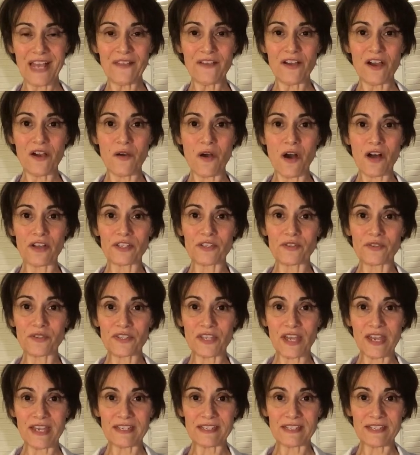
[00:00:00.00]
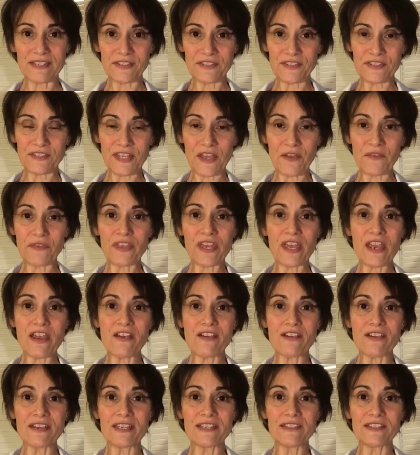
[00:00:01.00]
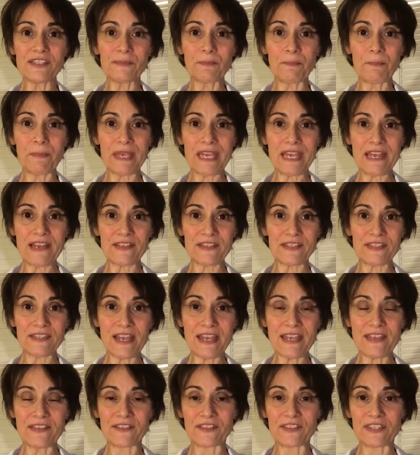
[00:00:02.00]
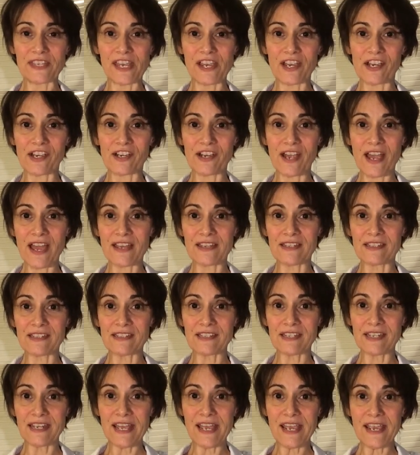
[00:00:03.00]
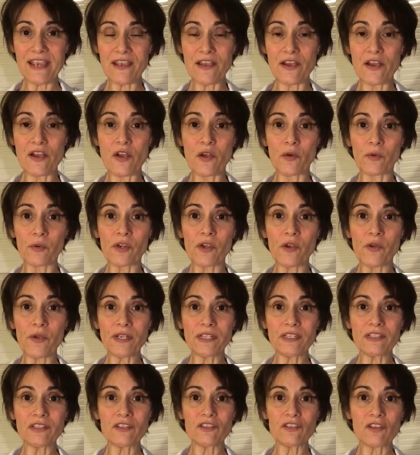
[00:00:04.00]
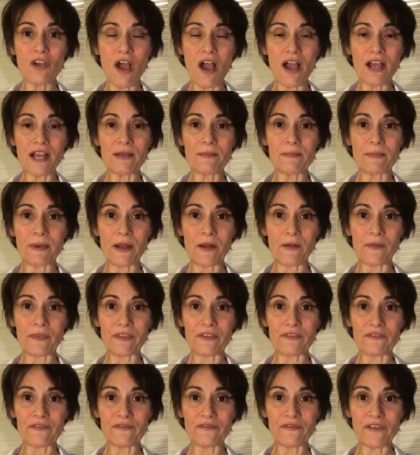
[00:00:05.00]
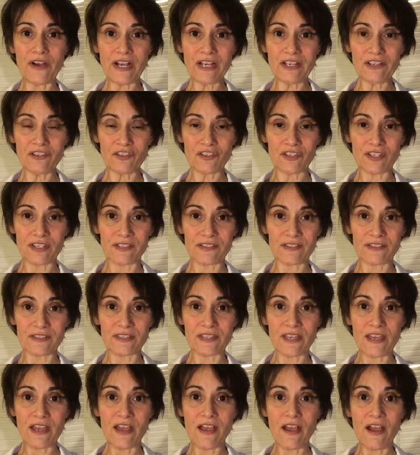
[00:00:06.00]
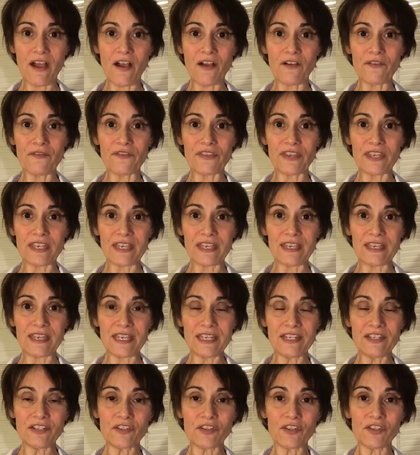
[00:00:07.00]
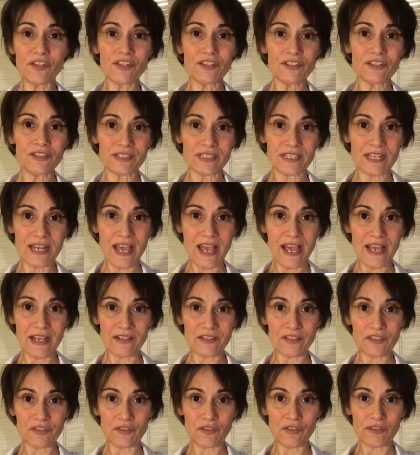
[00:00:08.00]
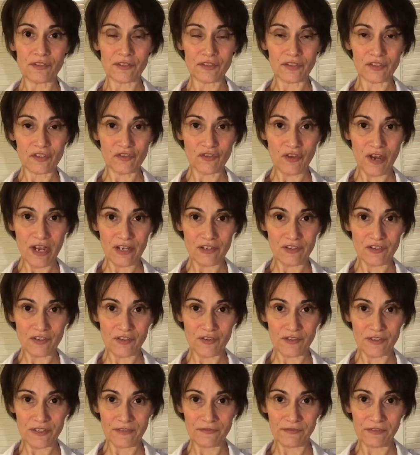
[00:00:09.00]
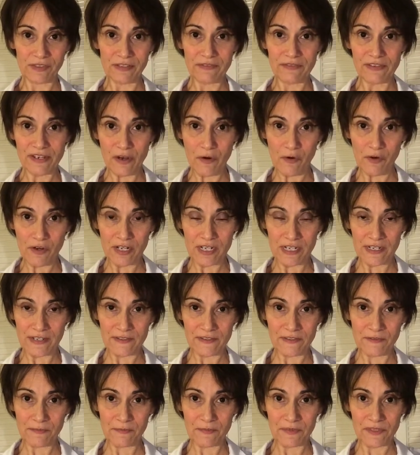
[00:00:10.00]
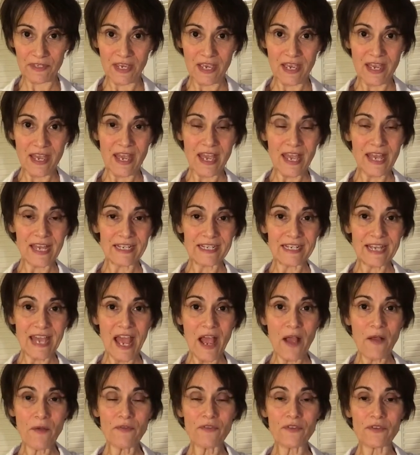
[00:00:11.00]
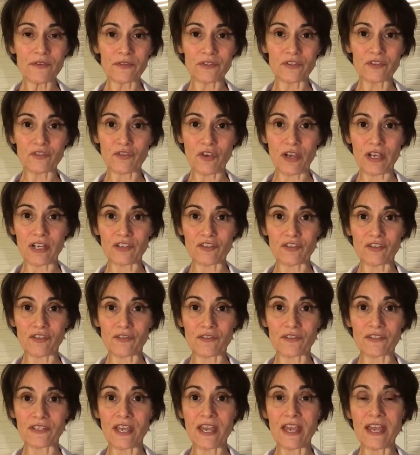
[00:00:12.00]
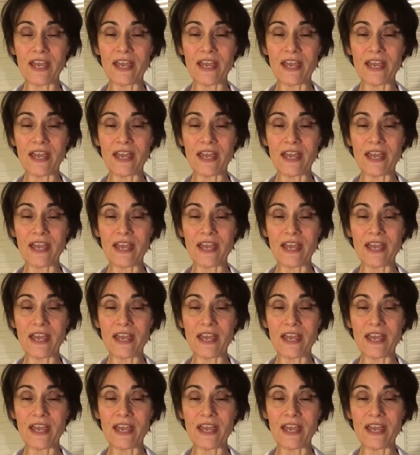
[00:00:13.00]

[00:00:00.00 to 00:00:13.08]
Hello all you scientists out there, it's PS Science here, and today we're going to talk about the functions of the internal and external structures of living organisms and how those structures